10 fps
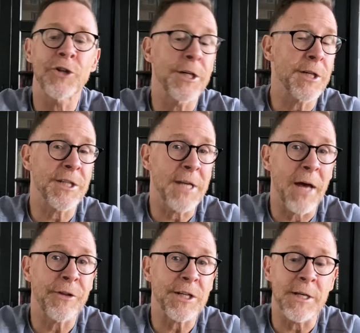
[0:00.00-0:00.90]
Jesus'
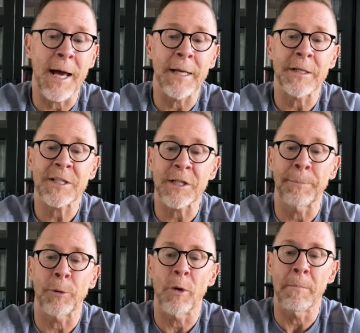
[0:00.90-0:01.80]
death is not
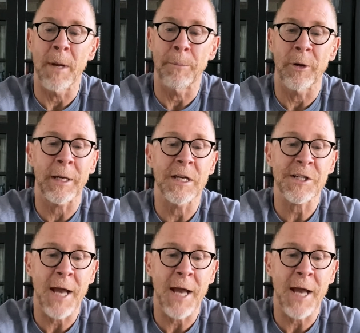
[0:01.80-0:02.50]
simply remembering his